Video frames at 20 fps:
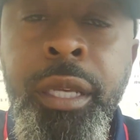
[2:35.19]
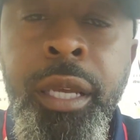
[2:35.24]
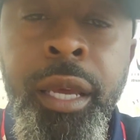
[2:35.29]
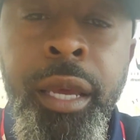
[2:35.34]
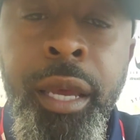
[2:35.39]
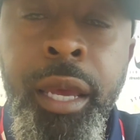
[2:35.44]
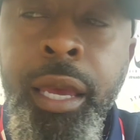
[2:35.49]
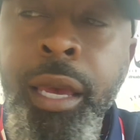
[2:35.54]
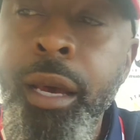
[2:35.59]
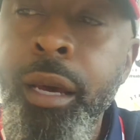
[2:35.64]

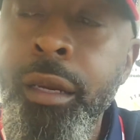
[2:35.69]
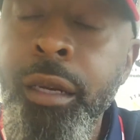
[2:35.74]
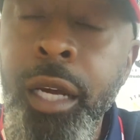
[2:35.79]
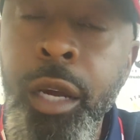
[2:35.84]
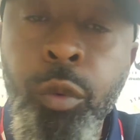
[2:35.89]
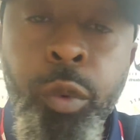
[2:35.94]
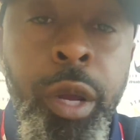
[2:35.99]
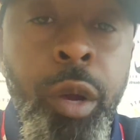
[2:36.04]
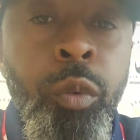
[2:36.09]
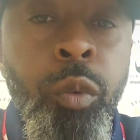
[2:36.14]
And uh,
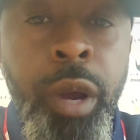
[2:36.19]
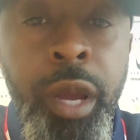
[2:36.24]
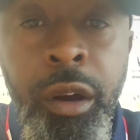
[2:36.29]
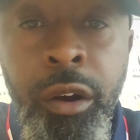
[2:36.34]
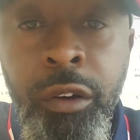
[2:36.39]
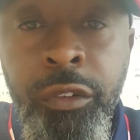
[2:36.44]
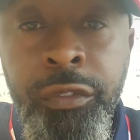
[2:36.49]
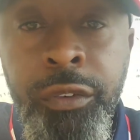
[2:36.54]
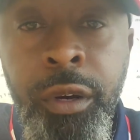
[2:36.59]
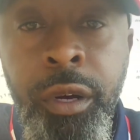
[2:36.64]
it went
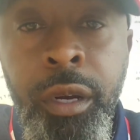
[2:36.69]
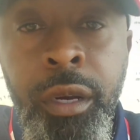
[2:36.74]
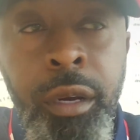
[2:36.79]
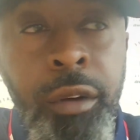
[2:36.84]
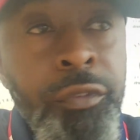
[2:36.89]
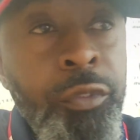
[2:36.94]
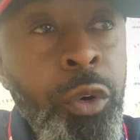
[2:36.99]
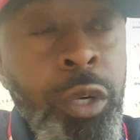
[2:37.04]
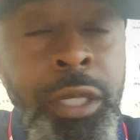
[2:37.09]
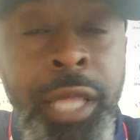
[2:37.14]
well for
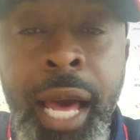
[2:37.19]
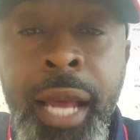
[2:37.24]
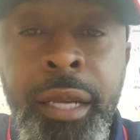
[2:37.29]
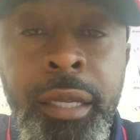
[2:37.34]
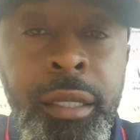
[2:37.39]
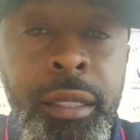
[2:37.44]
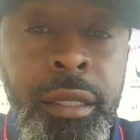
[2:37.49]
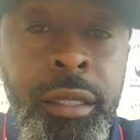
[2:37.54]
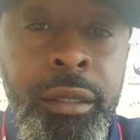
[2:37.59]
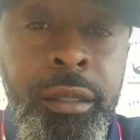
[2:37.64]
for a lot
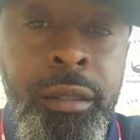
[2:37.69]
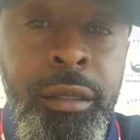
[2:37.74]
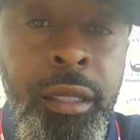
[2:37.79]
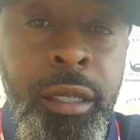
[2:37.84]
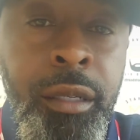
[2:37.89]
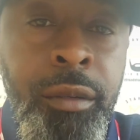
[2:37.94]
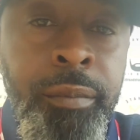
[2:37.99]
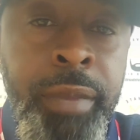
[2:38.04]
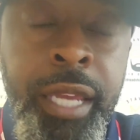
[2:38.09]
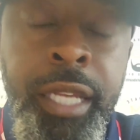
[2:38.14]
of years.
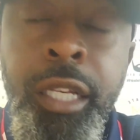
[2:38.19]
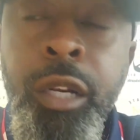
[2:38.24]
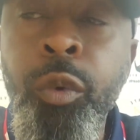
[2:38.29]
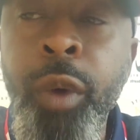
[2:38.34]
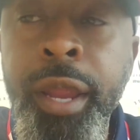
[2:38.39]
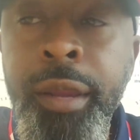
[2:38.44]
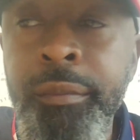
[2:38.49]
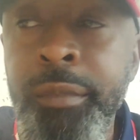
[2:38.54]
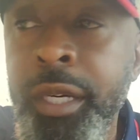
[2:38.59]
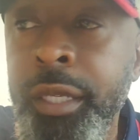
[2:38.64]
Uh, made
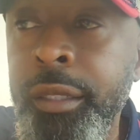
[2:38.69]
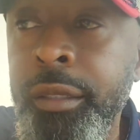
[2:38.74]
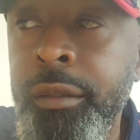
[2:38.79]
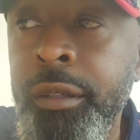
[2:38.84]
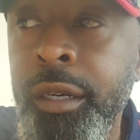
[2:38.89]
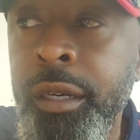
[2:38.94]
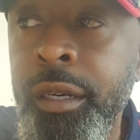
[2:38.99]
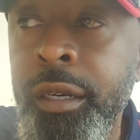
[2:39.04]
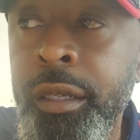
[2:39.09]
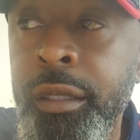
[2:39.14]
great
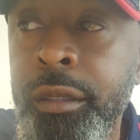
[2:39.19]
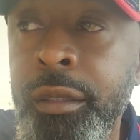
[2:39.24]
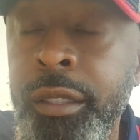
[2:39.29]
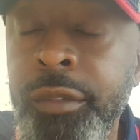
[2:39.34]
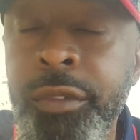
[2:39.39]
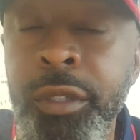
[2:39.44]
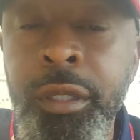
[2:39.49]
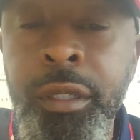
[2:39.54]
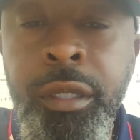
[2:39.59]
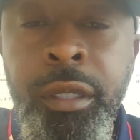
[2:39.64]
money, uh, a
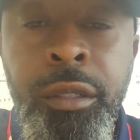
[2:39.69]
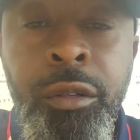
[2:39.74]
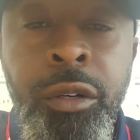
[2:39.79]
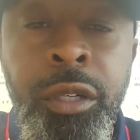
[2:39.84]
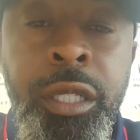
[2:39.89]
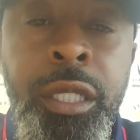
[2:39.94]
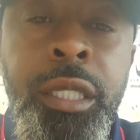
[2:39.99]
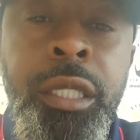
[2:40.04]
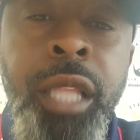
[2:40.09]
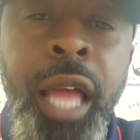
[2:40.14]
good, you know,
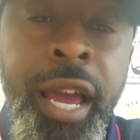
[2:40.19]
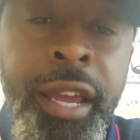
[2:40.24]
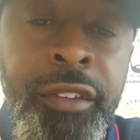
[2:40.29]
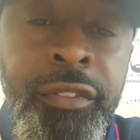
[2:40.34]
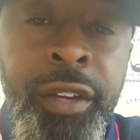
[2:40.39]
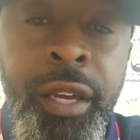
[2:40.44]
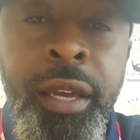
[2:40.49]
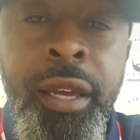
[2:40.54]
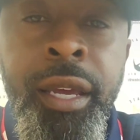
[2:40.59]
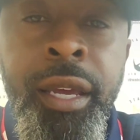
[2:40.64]
a good life.